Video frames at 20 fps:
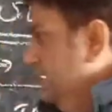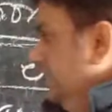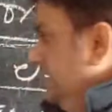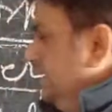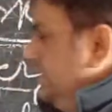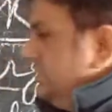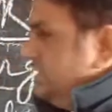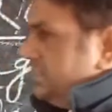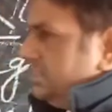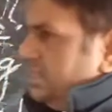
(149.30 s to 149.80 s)

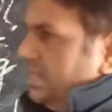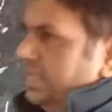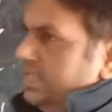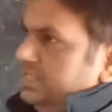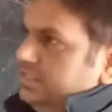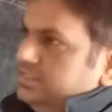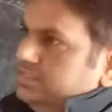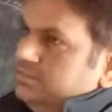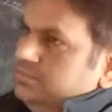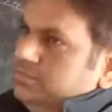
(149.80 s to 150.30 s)

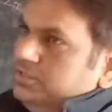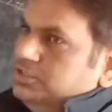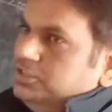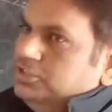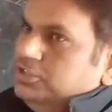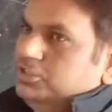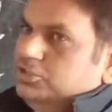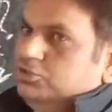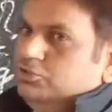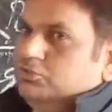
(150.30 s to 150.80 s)
Distance means
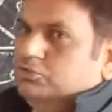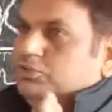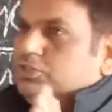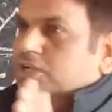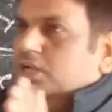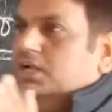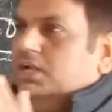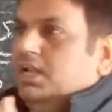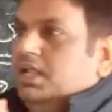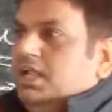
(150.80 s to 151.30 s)
the
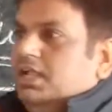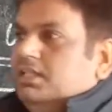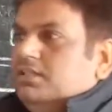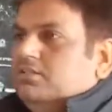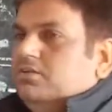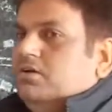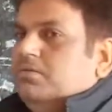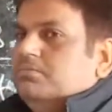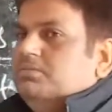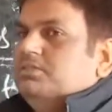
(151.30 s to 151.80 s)
total length
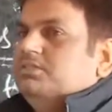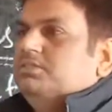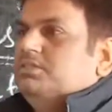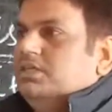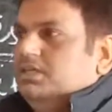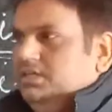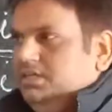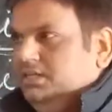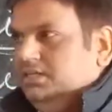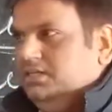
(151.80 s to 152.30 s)
of the
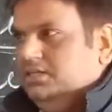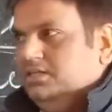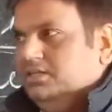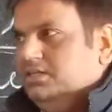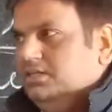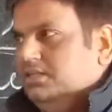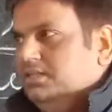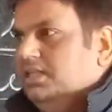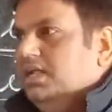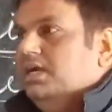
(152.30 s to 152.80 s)
journey,
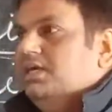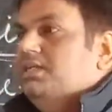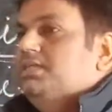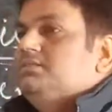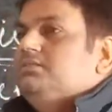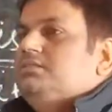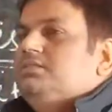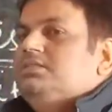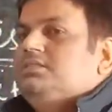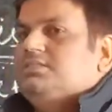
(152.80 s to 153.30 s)
that
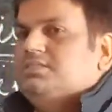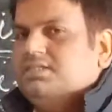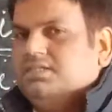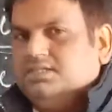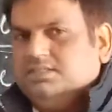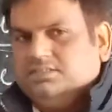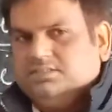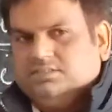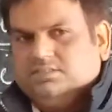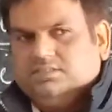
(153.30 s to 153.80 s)
is
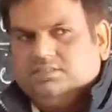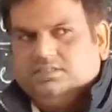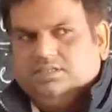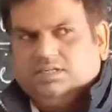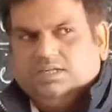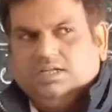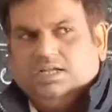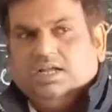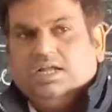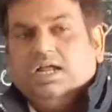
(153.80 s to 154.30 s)
distance,
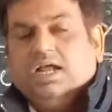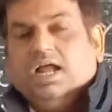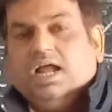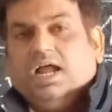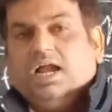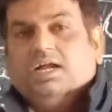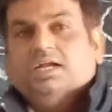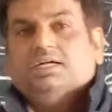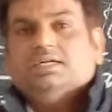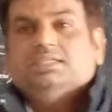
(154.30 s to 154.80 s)

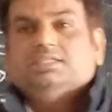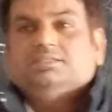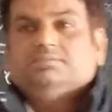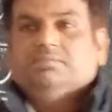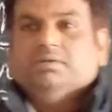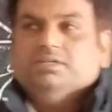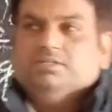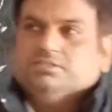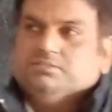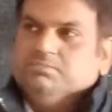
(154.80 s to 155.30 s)
and
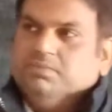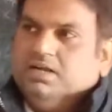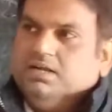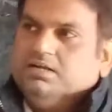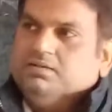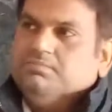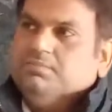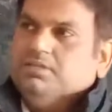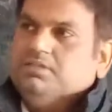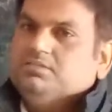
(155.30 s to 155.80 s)

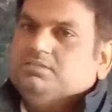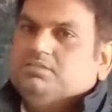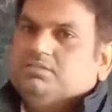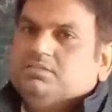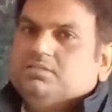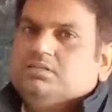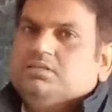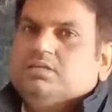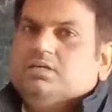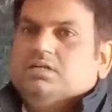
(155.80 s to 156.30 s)
displacement
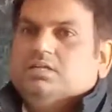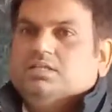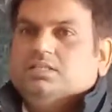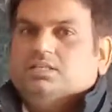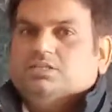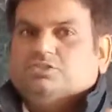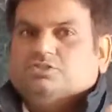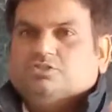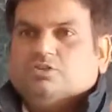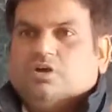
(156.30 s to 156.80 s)
means the
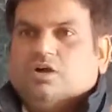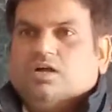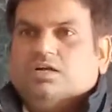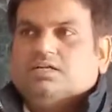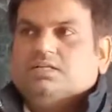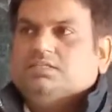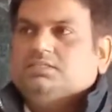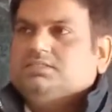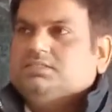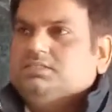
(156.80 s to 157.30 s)

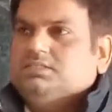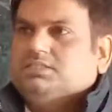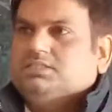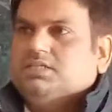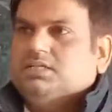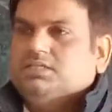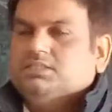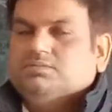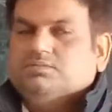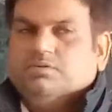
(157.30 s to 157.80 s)
shortest
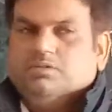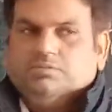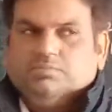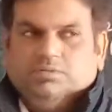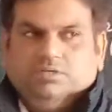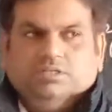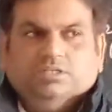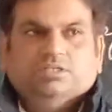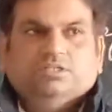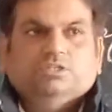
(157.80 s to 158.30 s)
distance
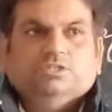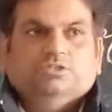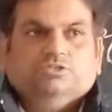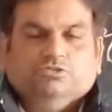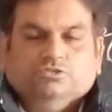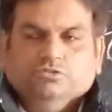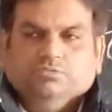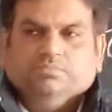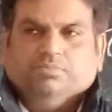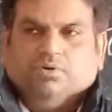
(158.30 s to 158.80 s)
between
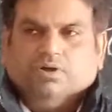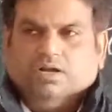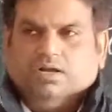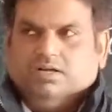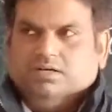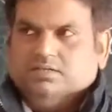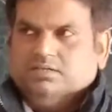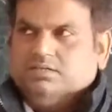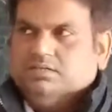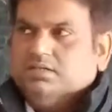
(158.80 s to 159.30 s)
2 points,
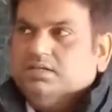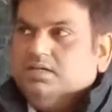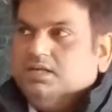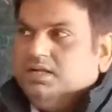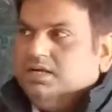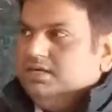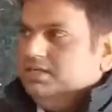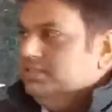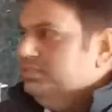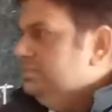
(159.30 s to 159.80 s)

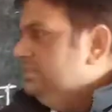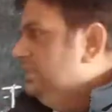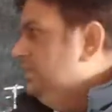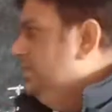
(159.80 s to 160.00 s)
it is